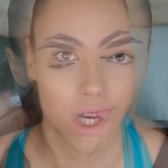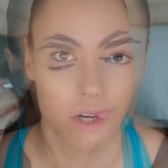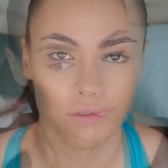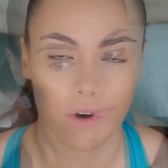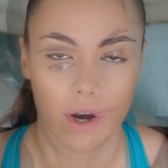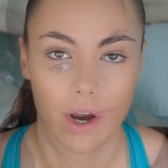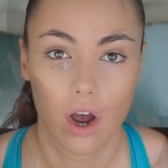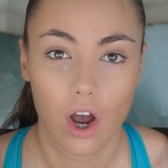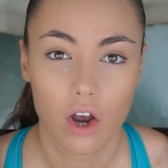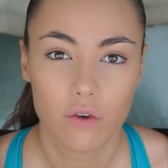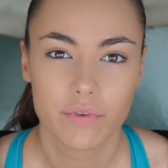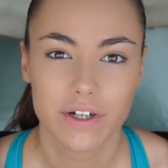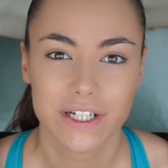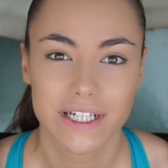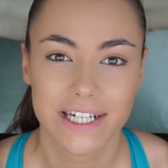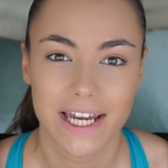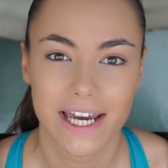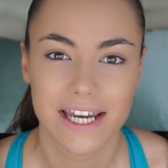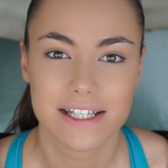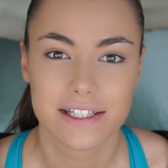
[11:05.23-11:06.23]
Right, I'm
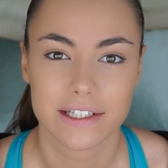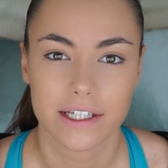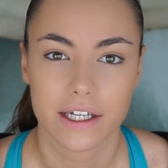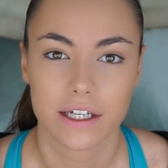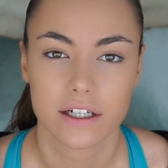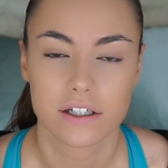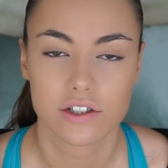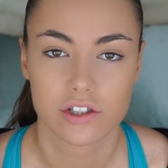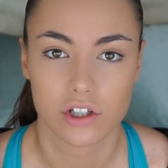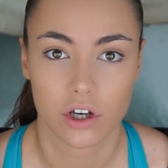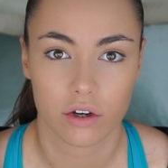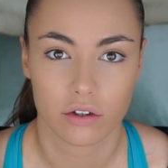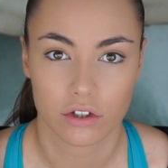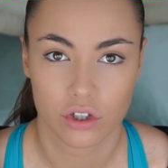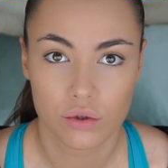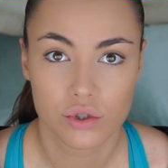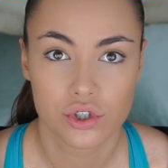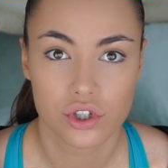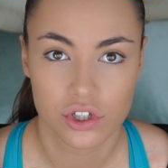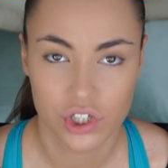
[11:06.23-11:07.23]
really lazy, so
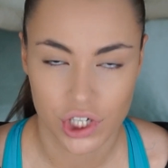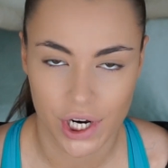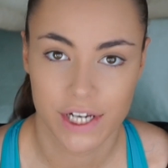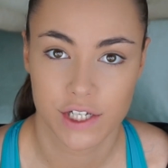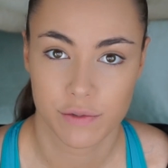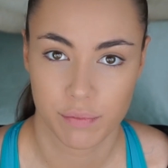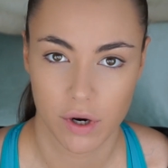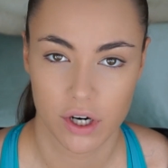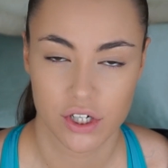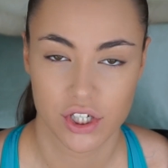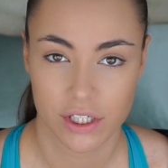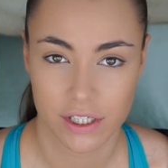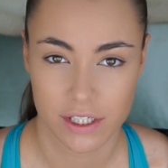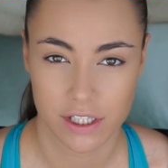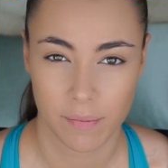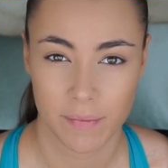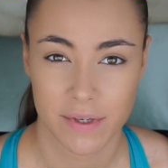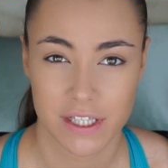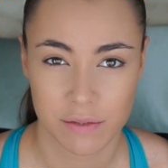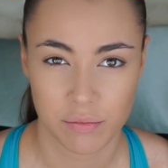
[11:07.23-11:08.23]
you should change brush into
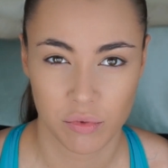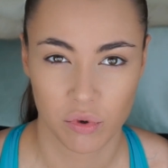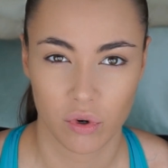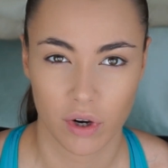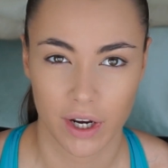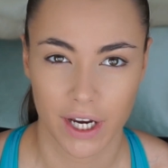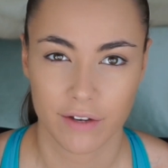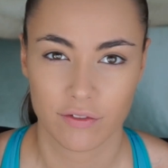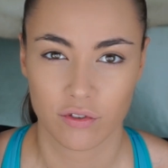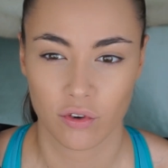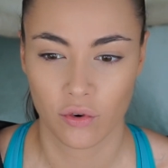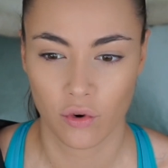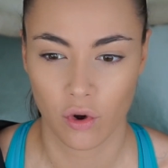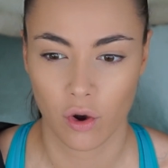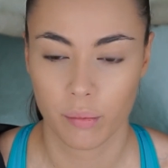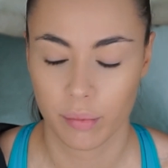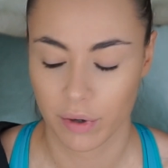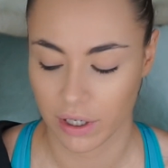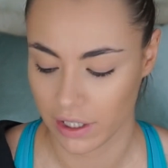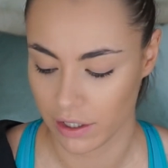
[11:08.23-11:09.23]
something smaller if you're
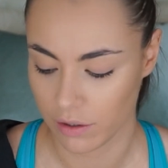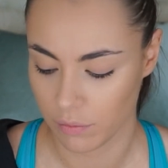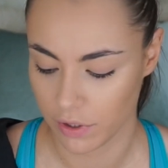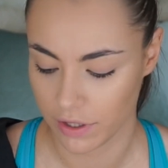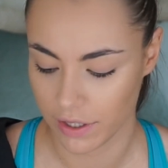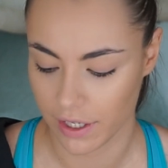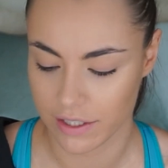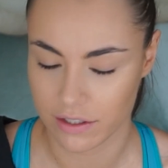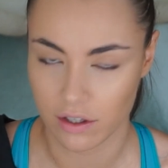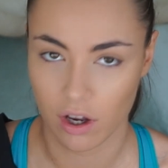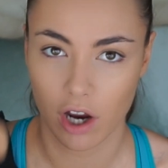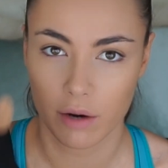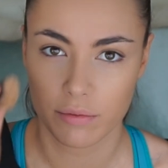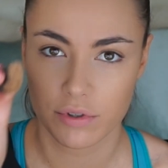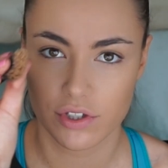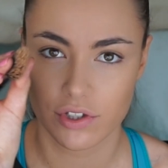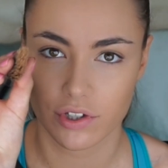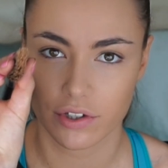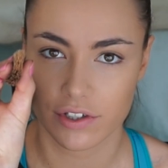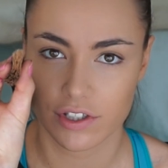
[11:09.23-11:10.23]
not brilliant with this. I'm
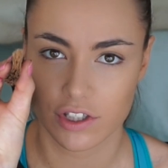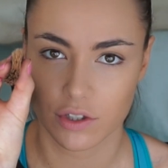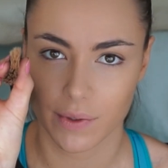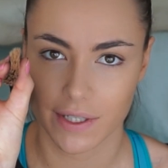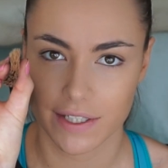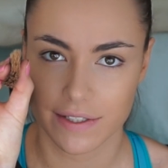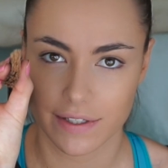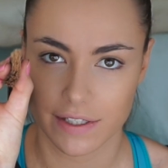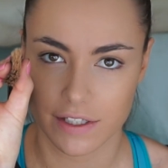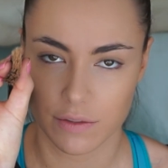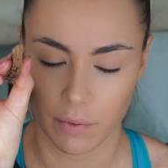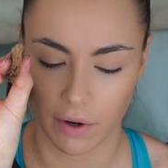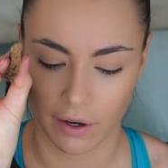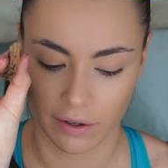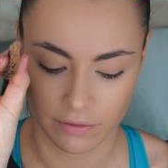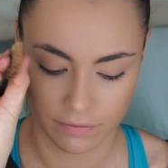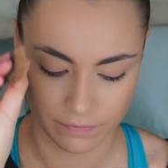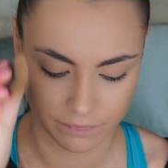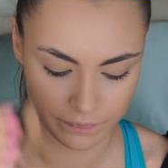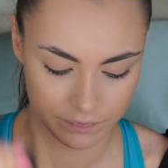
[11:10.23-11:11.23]
just going to squeeze this
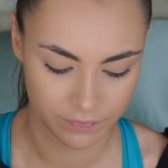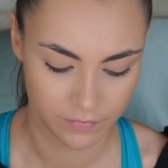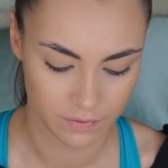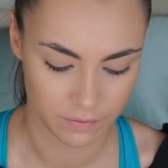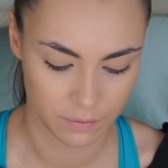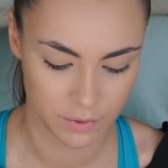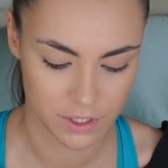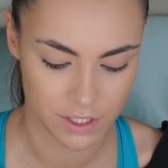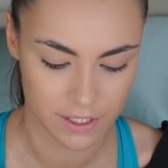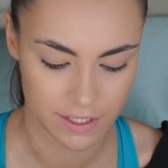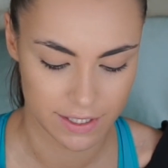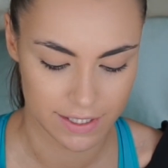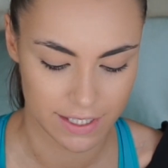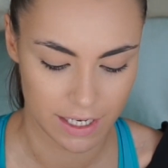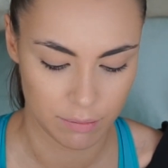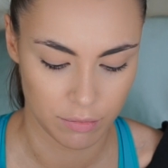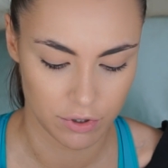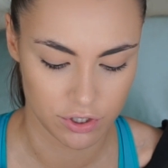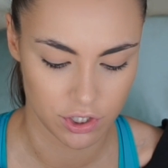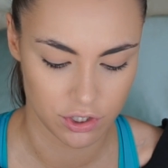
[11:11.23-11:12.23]
one, which is the
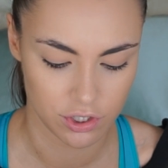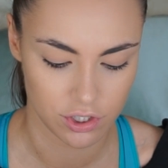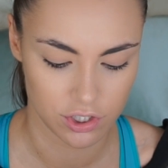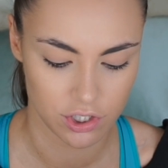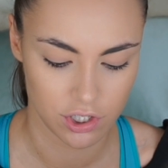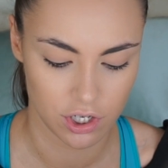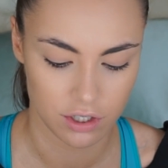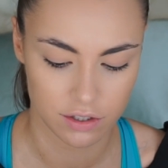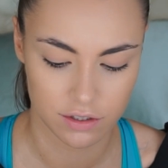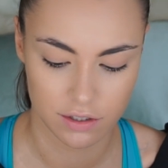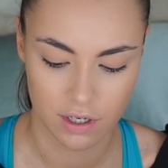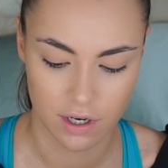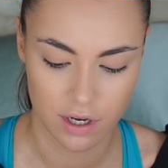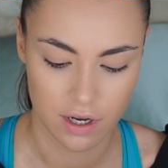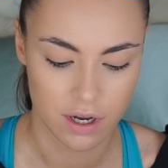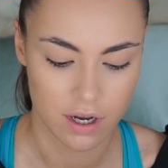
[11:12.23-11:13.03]
same brush I just used.